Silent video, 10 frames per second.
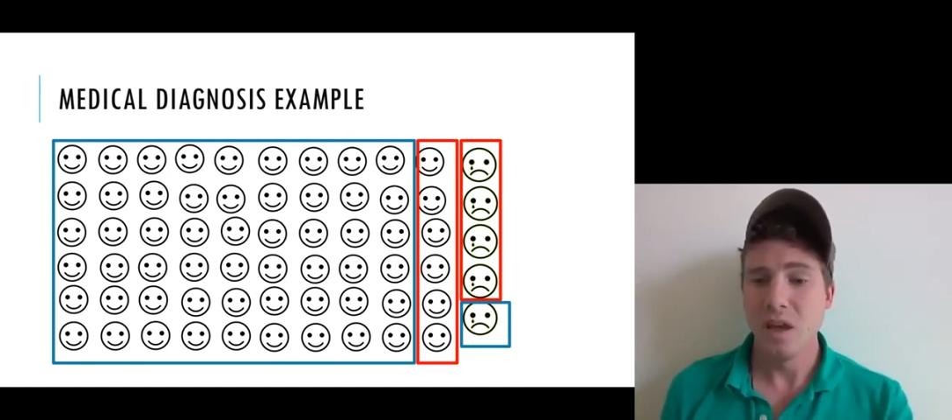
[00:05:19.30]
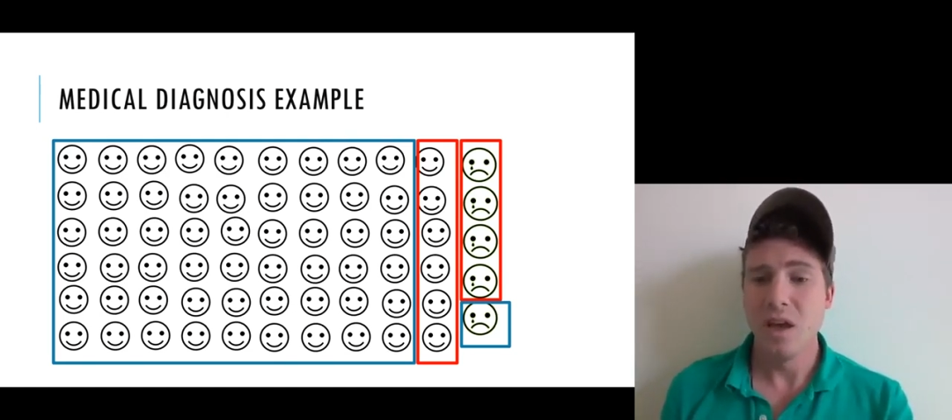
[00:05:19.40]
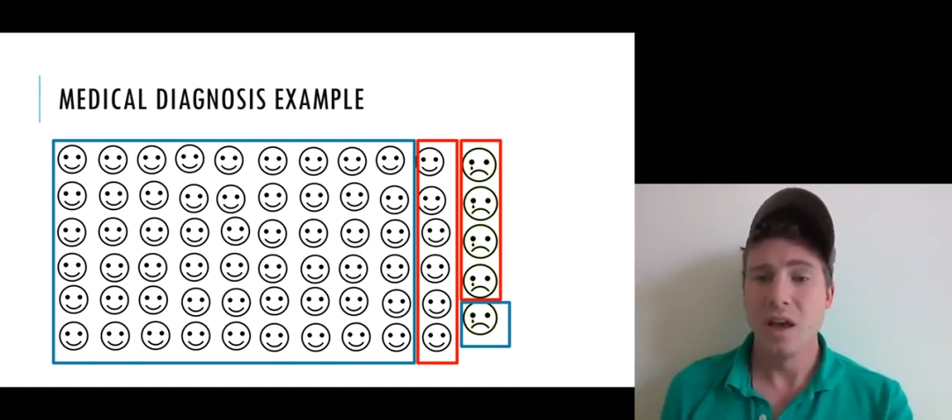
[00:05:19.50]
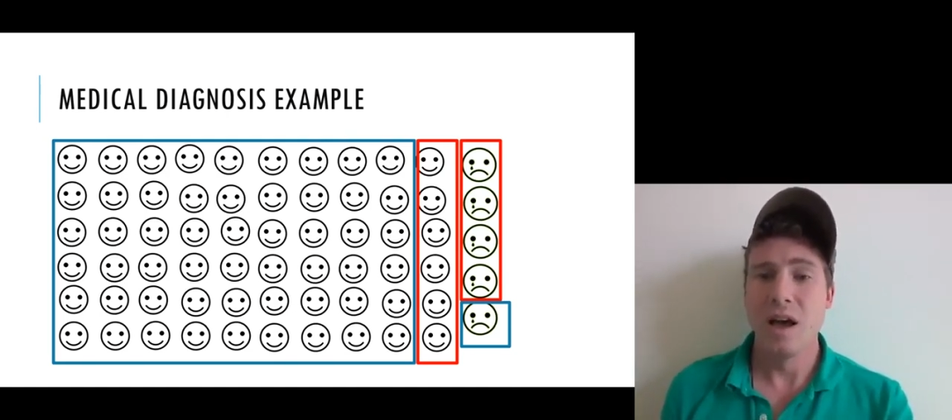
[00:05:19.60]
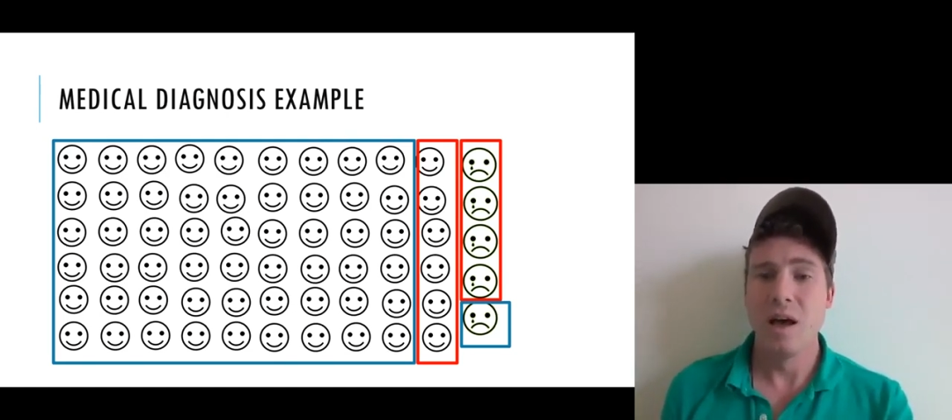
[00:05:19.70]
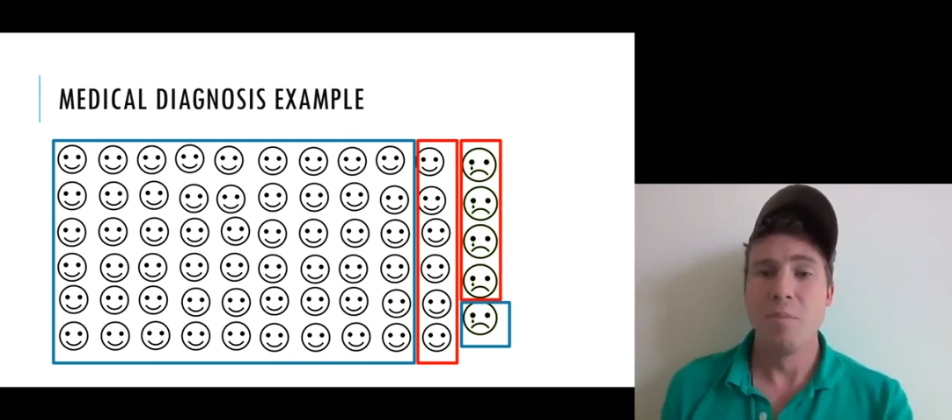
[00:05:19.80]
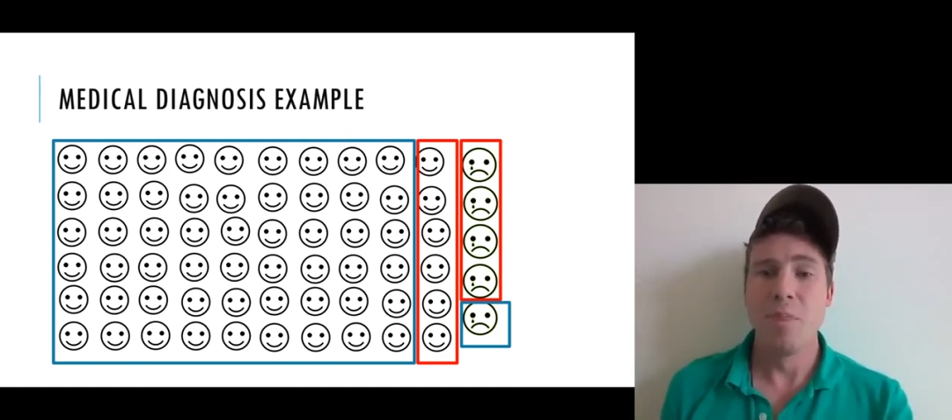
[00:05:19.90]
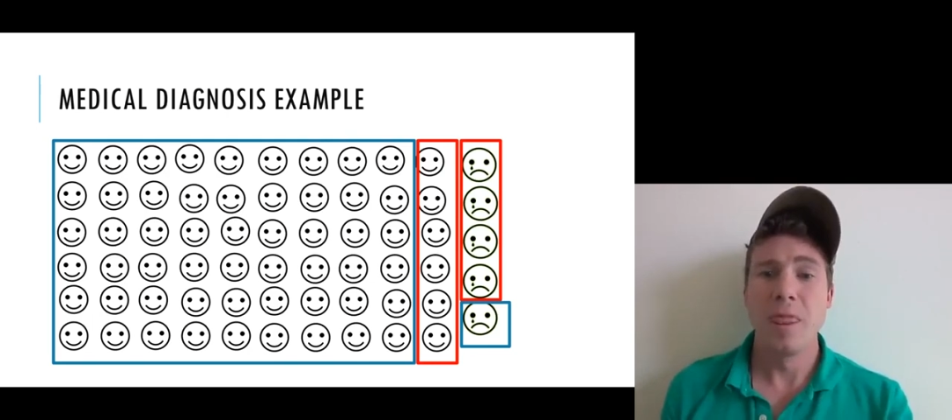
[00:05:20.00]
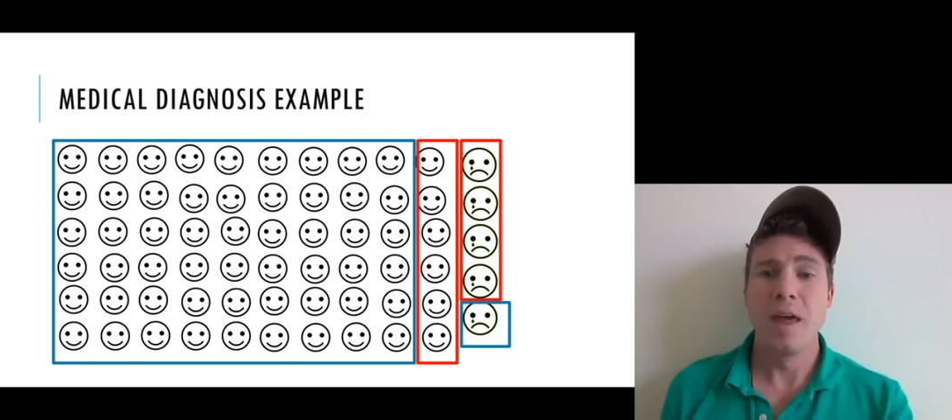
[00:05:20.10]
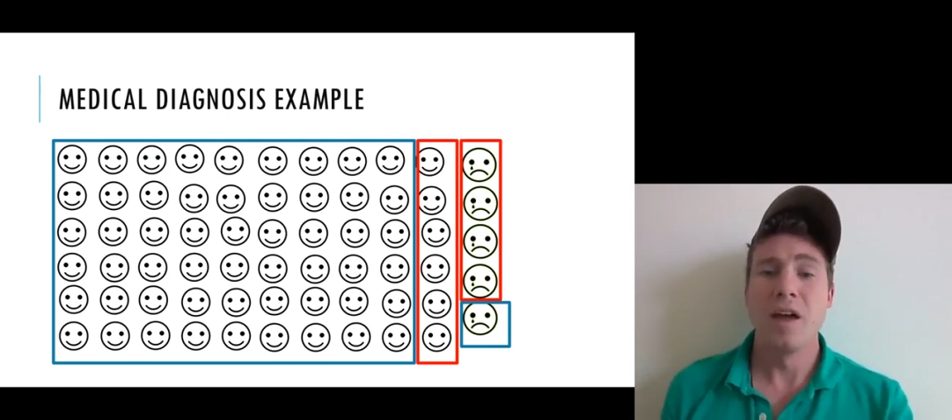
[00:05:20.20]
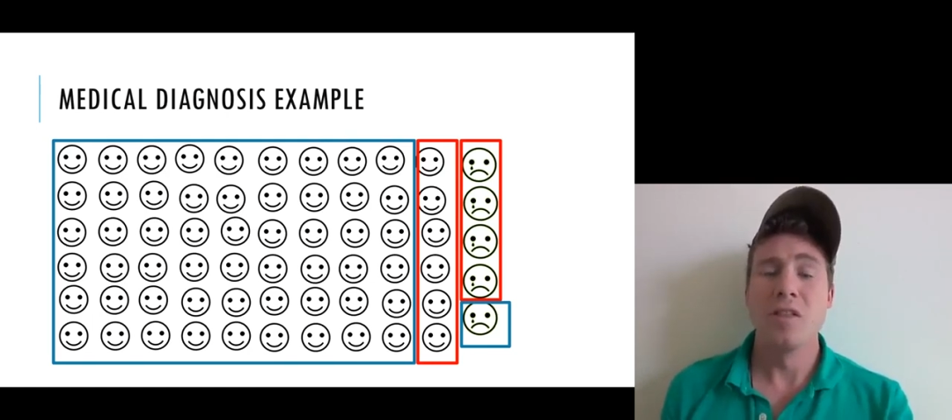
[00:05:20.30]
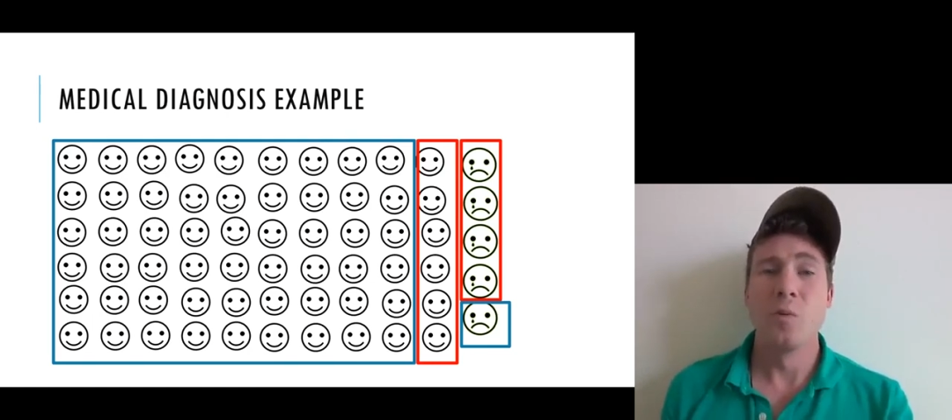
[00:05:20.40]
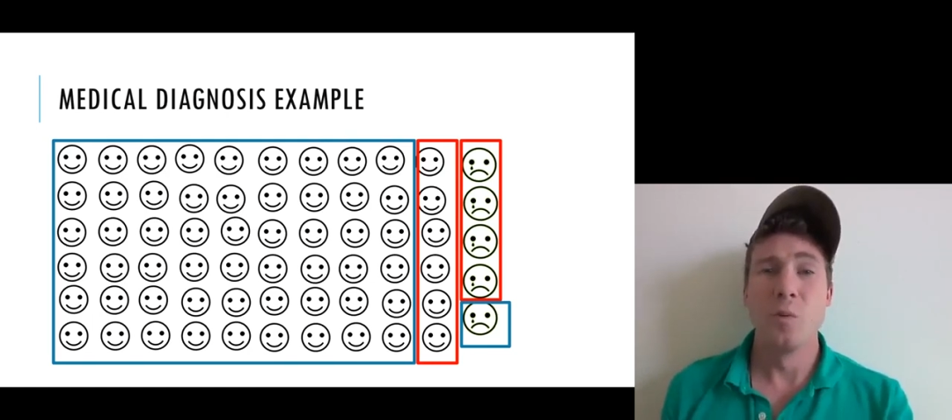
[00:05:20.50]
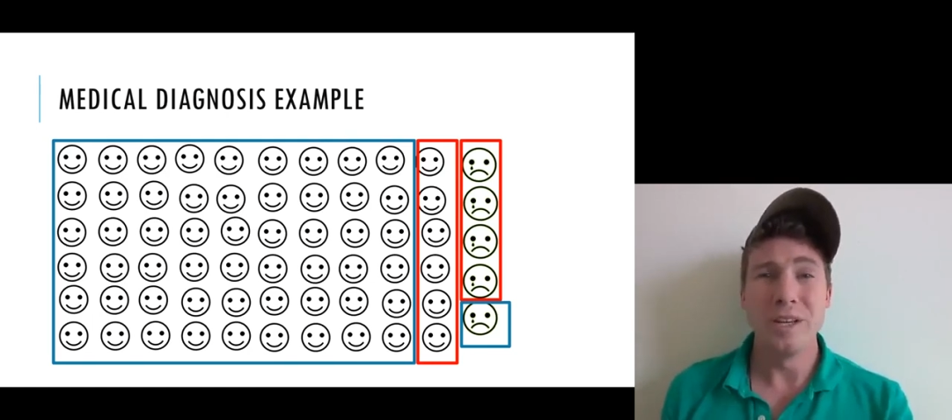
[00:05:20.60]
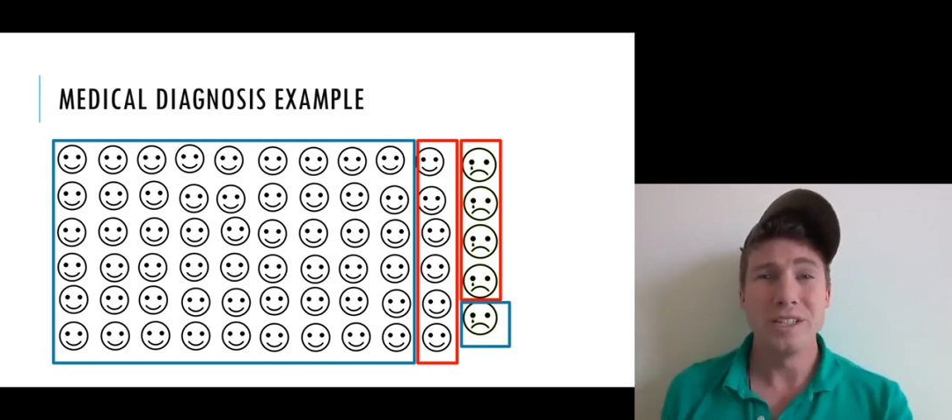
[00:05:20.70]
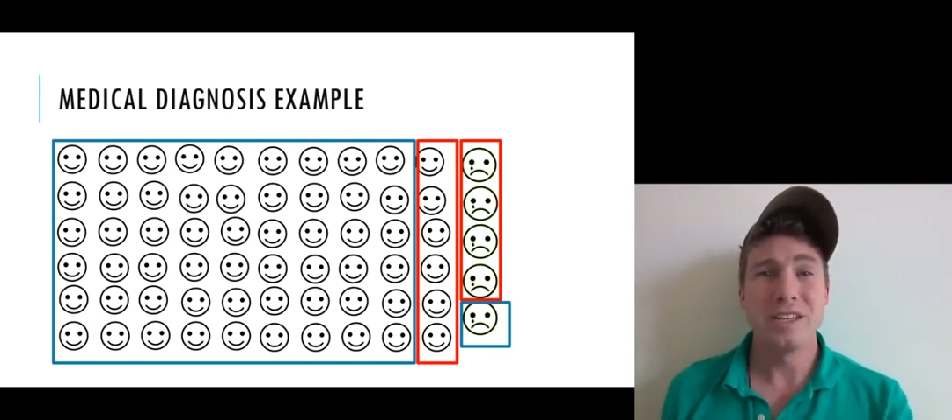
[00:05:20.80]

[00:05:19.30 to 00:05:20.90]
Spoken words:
The reason